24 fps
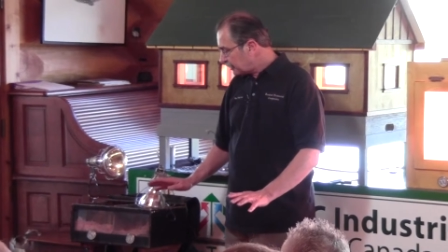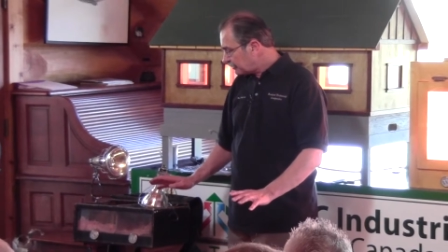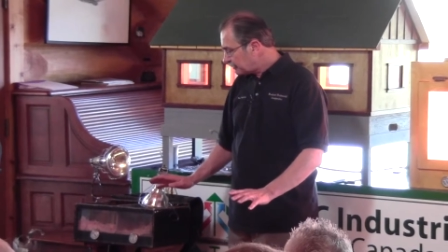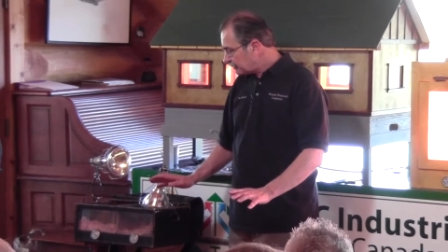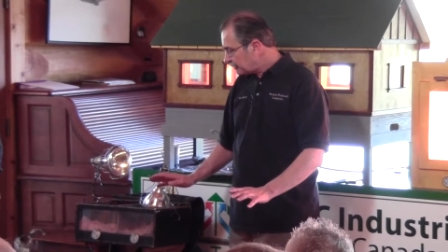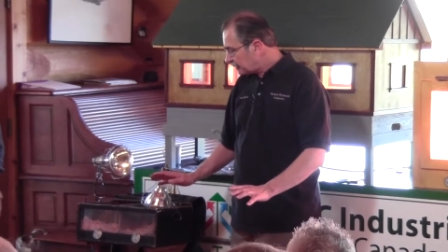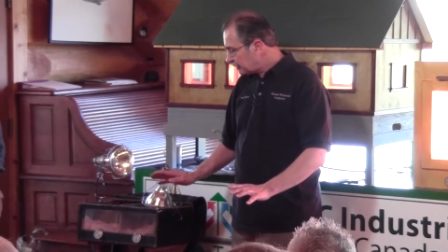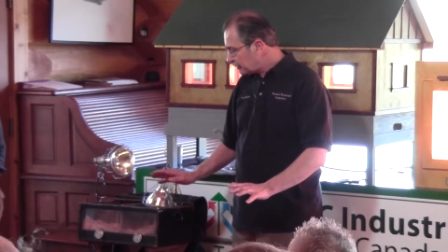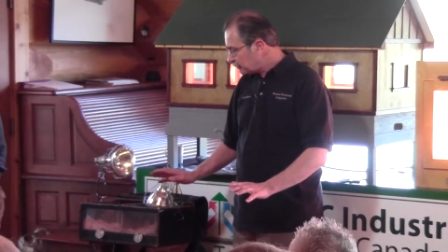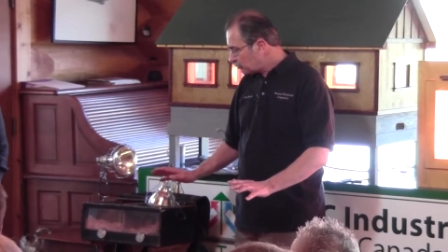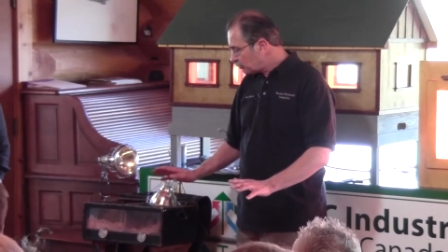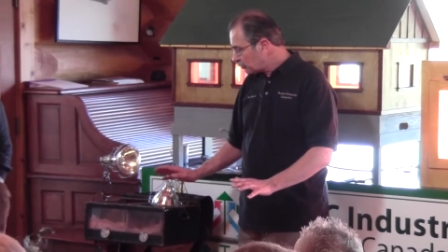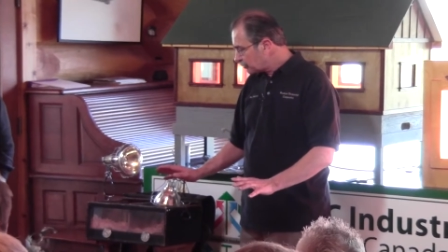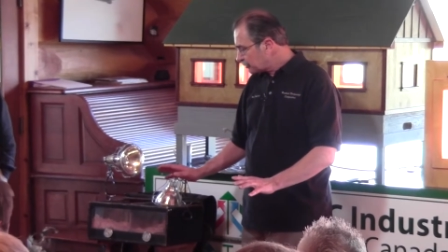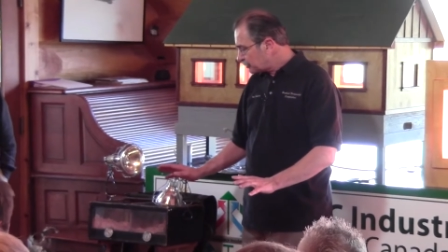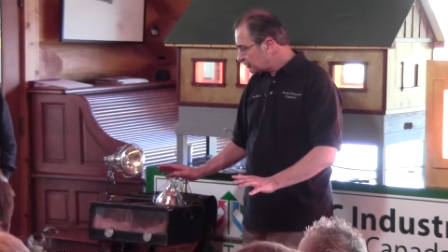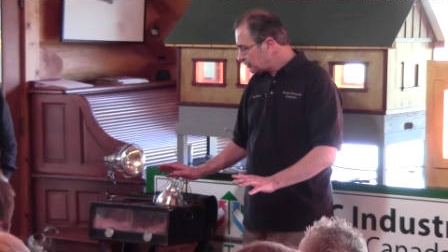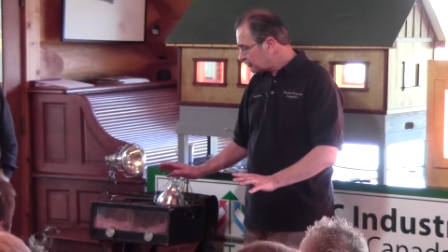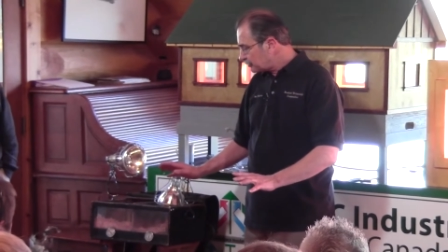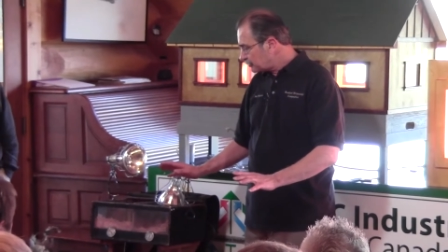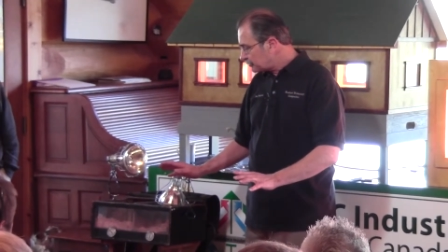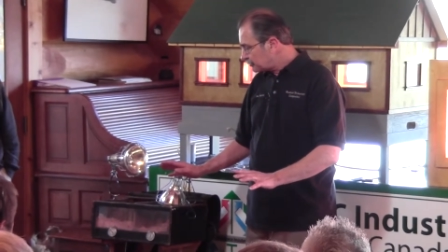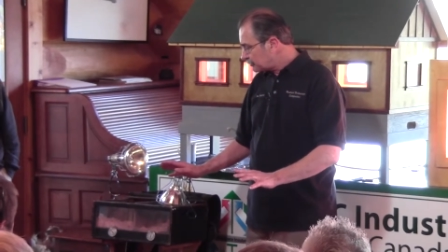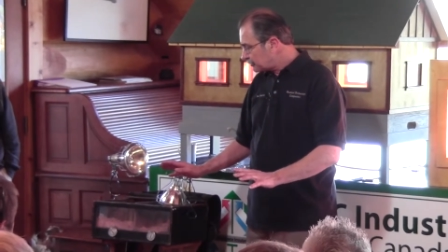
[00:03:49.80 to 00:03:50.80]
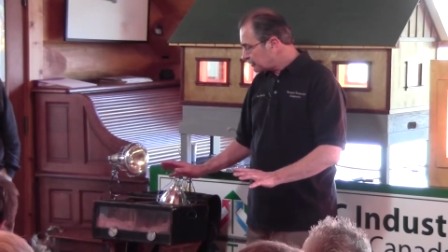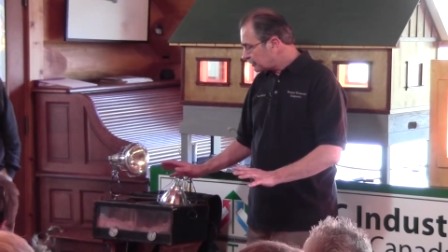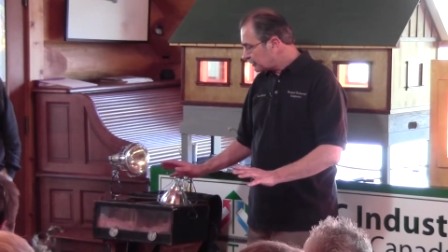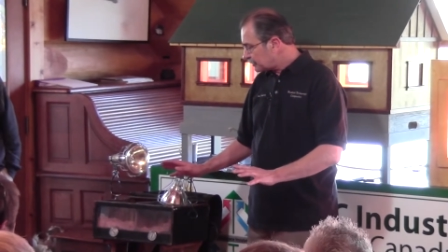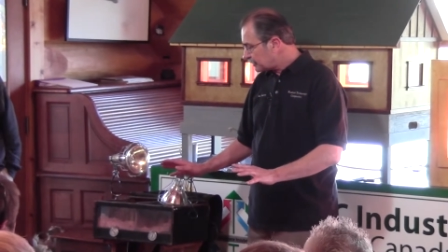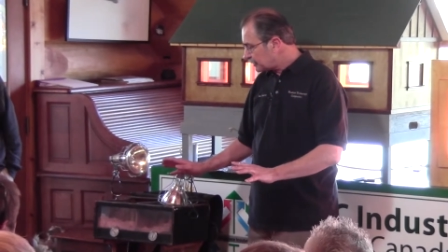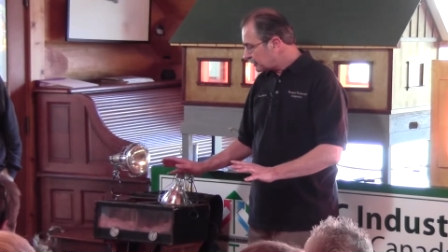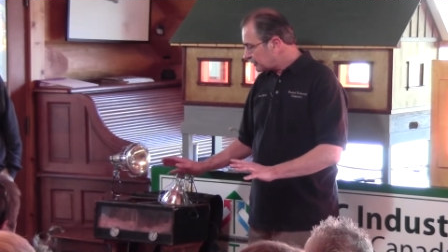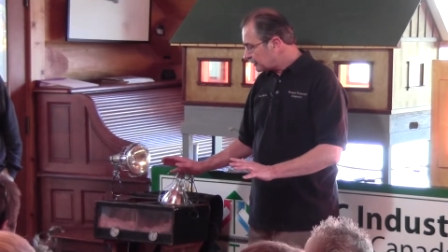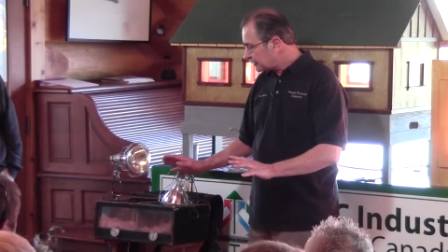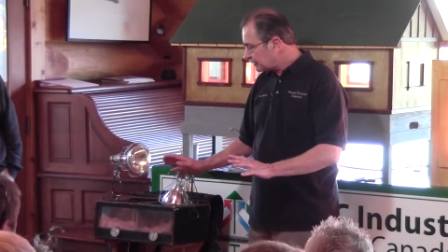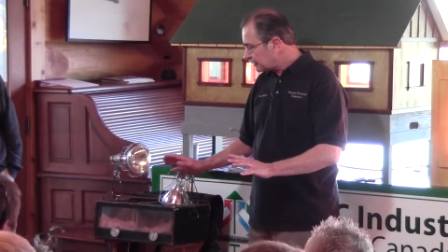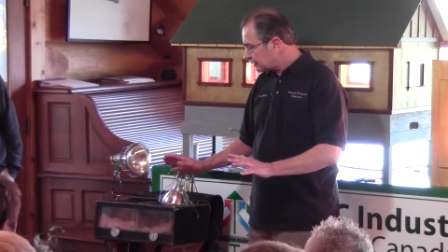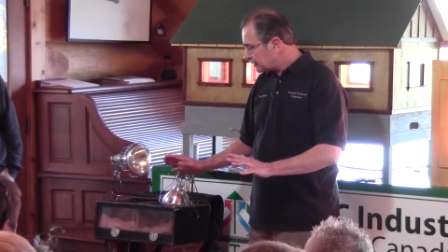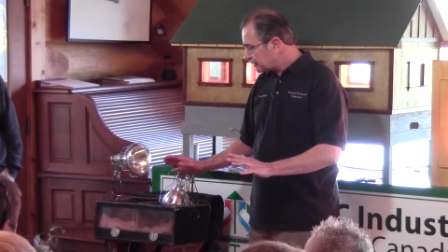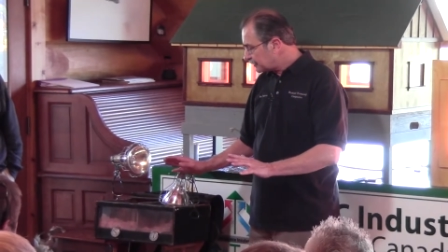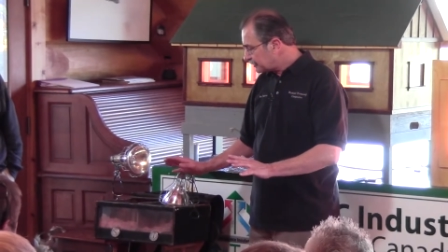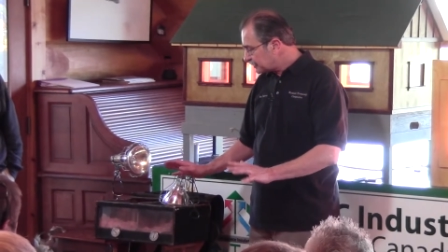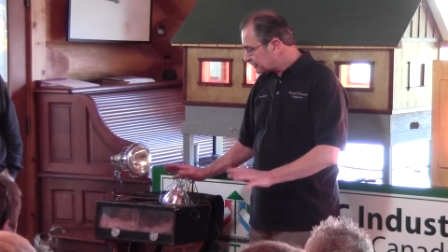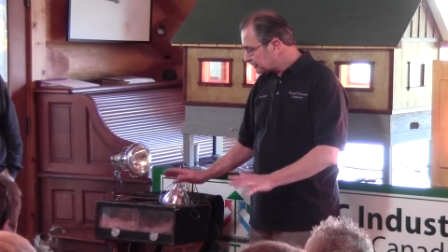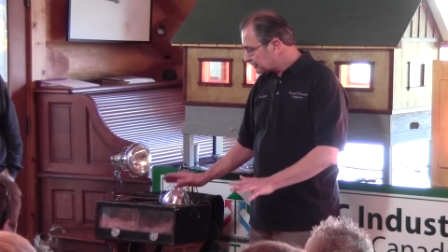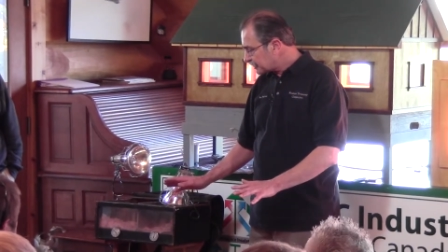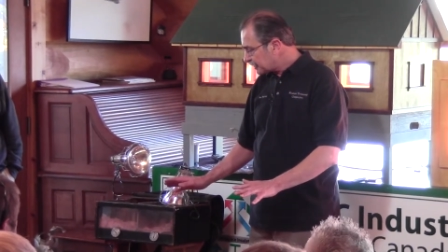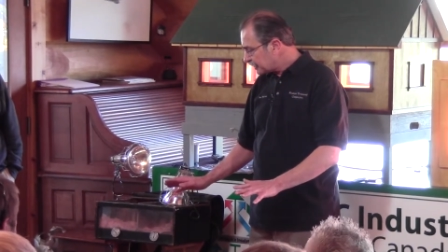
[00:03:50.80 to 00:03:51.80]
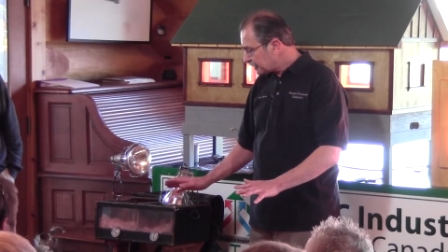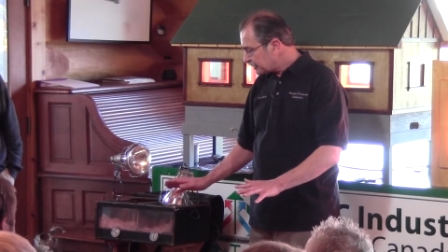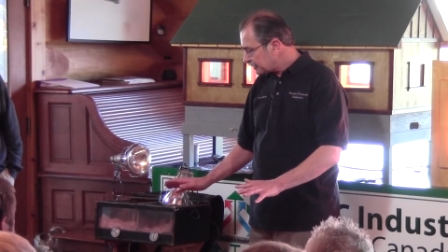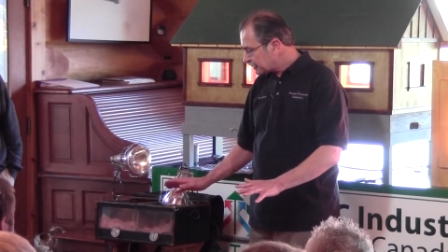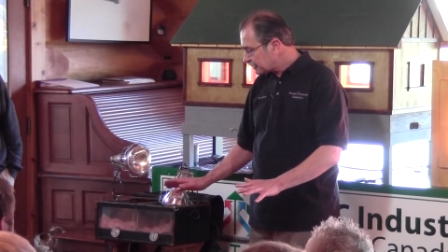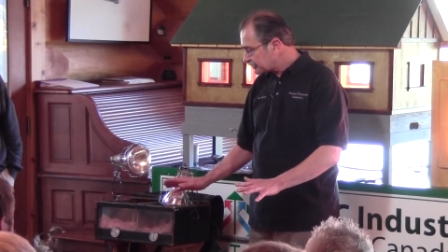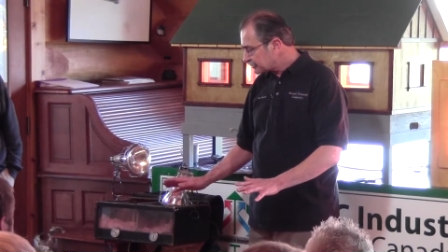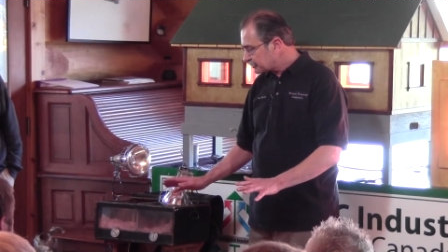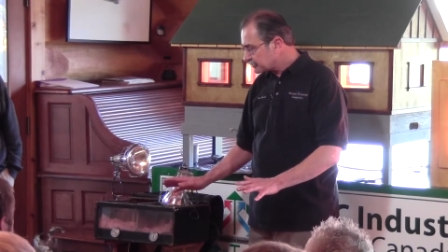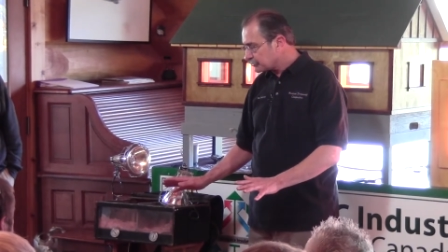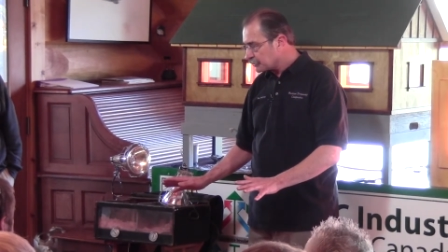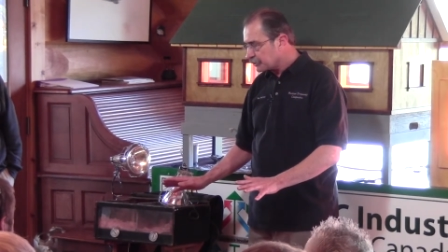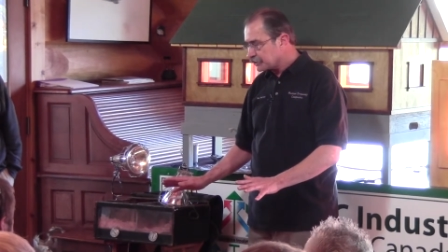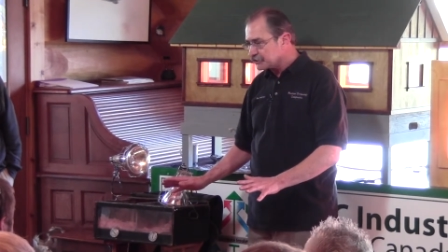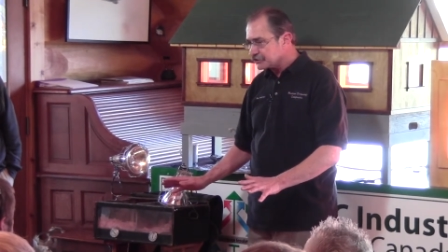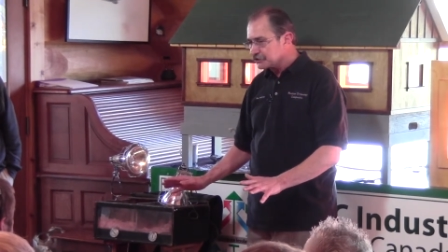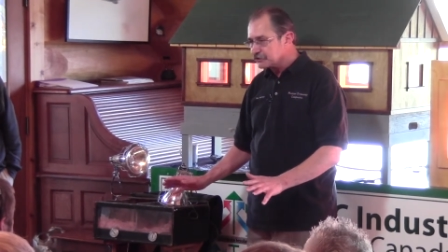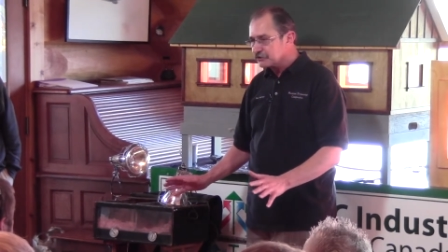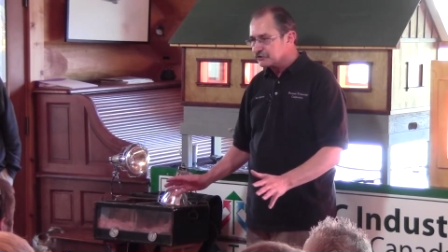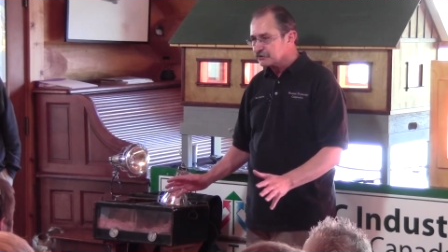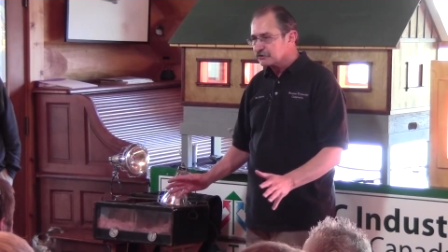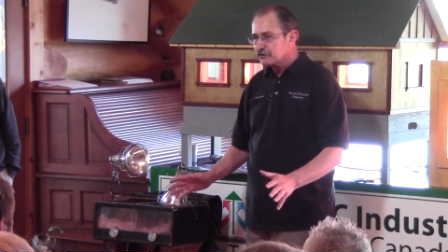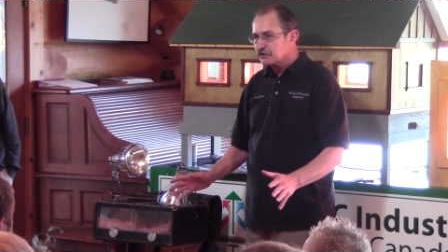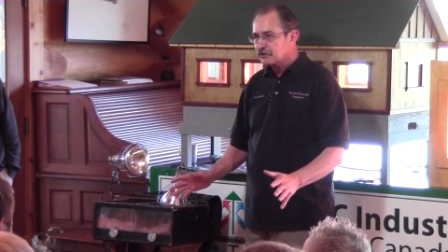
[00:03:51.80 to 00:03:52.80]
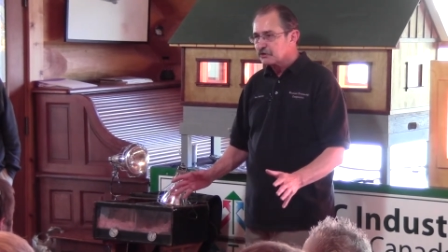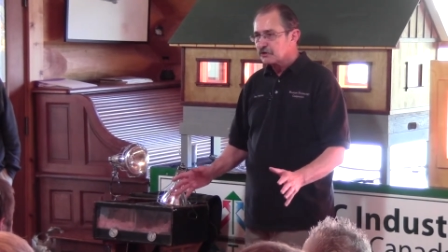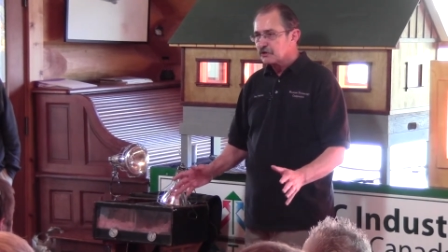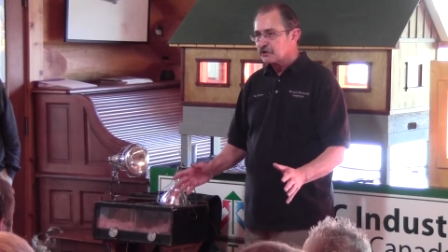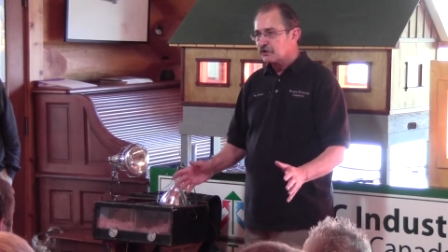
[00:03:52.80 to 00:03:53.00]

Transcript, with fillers: in whether you do it in, in this kind of construction